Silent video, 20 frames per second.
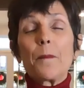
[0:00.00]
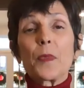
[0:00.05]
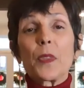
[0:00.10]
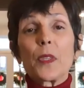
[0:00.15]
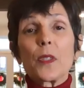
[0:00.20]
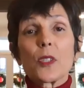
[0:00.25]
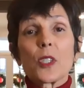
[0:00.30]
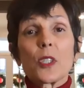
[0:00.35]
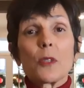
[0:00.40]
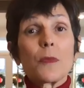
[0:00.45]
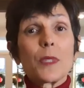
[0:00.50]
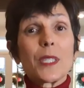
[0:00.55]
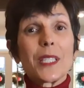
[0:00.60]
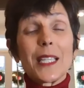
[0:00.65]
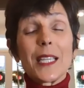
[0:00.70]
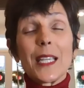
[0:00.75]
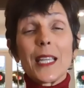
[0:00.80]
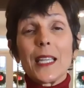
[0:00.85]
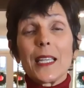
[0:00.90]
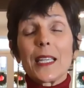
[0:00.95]
some
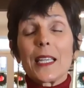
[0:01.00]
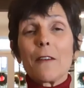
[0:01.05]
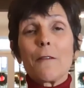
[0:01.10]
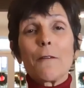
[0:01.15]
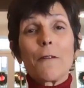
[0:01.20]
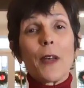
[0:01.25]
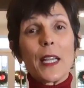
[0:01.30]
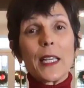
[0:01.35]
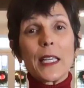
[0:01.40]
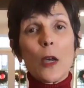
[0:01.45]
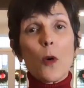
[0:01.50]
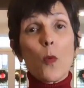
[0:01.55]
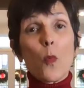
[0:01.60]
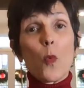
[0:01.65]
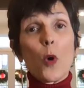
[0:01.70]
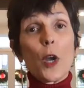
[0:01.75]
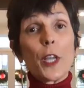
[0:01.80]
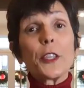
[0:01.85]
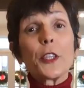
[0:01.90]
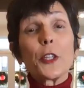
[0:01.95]
zinc and find out
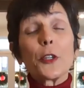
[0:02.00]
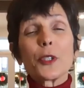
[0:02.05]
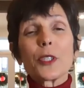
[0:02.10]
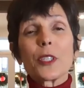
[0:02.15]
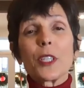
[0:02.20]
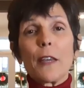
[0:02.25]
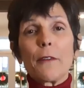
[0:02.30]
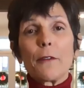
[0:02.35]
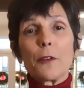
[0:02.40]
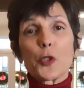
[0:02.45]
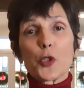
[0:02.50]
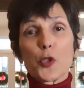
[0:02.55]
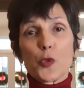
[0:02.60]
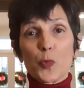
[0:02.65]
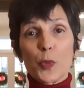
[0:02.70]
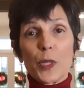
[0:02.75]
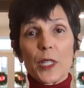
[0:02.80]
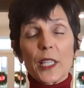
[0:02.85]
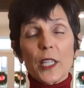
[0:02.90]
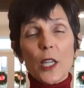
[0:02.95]
what those levels
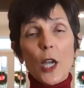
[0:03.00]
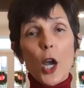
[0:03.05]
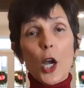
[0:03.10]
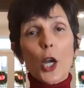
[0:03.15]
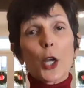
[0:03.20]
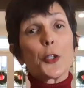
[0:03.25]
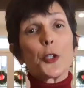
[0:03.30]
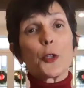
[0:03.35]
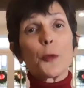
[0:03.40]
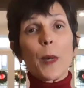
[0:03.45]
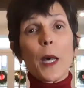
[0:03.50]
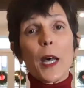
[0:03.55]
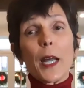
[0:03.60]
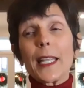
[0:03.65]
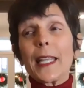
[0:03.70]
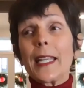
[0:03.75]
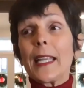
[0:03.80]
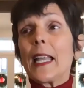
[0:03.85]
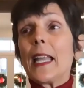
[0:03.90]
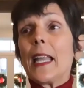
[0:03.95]
really are in your
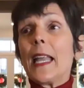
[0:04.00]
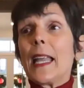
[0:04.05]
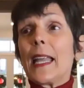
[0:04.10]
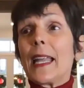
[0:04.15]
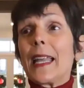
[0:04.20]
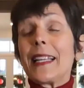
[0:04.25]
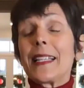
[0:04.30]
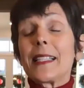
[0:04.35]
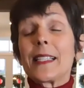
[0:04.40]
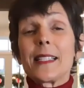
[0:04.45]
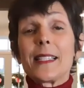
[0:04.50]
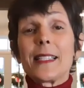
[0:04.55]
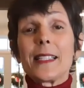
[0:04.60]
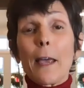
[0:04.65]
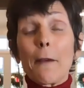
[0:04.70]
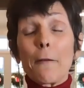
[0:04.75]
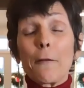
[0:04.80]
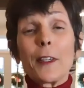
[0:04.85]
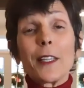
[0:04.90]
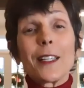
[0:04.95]
body. it's
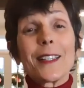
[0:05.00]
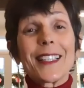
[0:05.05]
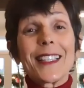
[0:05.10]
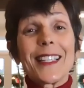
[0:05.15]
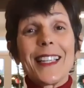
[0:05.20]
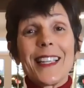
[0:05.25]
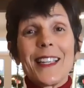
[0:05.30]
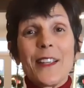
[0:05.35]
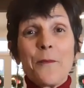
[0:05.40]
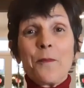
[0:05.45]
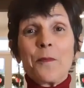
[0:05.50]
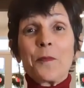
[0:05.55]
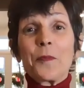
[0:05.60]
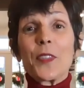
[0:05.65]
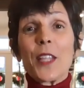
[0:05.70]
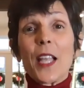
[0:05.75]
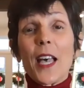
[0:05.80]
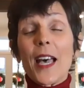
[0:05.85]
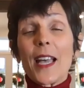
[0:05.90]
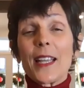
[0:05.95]
definitely
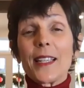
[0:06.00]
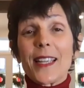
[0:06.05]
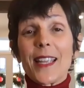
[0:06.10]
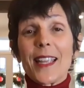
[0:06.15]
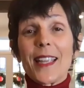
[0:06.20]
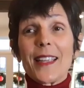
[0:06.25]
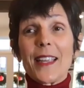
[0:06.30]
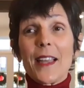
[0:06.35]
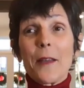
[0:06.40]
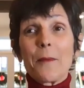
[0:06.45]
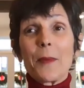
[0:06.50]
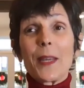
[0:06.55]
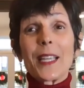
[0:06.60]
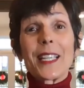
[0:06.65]
not a